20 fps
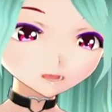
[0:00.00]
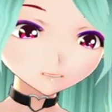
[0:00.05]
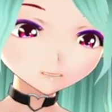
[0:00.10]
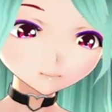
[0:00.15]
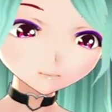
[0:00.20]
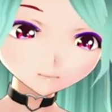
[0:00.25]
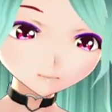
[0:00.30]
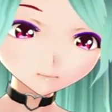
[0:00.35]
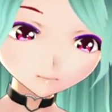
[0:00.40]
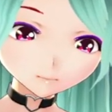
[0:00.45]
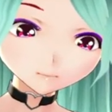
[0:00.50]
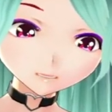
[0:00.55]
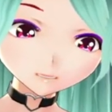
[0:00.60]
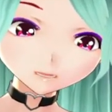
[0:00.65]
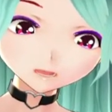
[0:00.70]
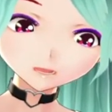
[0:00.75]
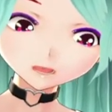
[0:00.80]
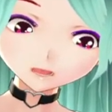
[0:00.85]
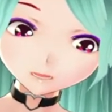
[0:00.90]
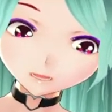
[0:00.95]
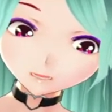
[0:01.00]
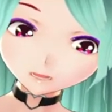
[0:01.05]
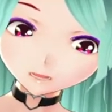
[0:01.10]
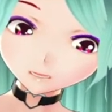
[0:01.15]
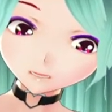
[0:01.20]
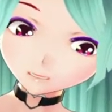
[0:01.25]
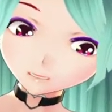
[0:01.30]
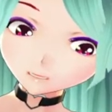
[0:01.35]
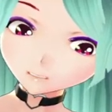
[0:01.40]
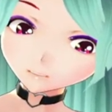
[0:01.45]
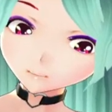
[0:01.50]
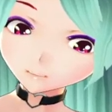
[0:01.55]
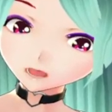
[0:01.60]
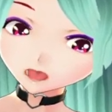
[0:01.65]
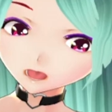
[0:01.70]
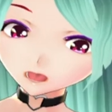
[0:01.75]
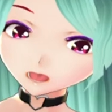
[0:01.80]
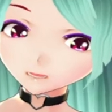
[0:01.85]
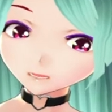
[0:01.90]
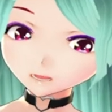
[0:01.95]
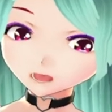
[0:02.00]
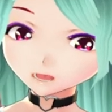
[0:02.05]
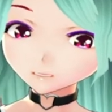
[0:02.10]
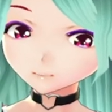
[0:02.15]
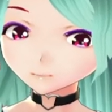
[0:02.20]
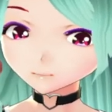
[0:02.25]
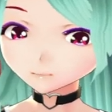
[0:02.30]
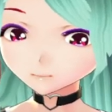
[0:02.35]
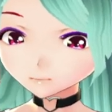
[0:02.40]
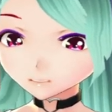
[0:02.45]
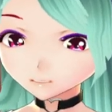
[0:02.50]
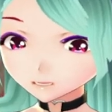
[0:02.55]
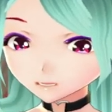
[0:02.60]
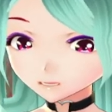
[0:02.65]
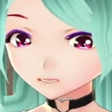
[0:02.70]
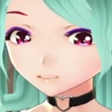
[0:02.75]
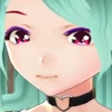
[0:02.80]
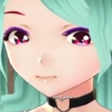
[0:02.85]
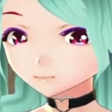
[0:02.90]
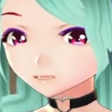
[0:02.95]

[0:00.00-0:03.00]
The Warrens did take the doll, and Ed felt they should avoid the